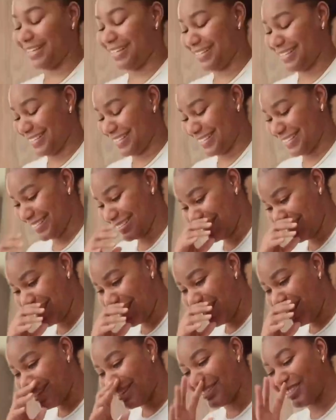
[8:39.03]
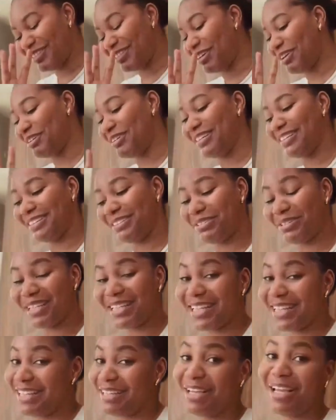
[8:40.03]
me remember Minister G U
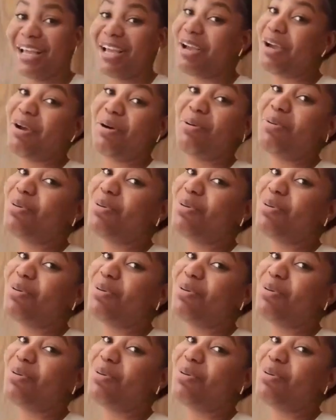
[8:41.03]
C's song